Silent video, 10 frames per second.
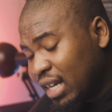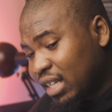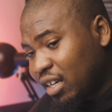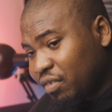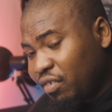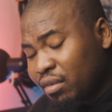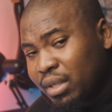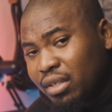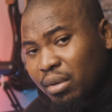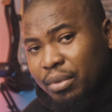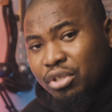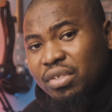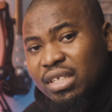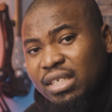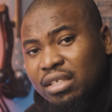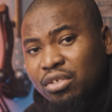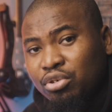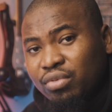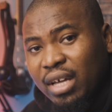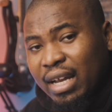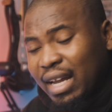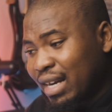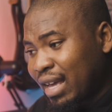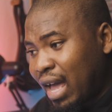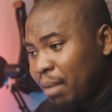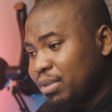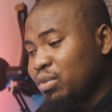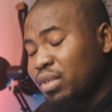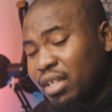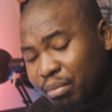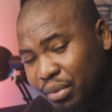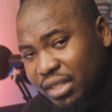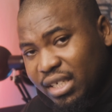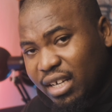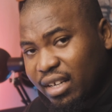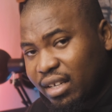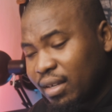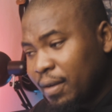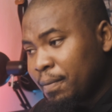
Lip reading: that have given me the opportunity to do that, and I absolutely appreciate it.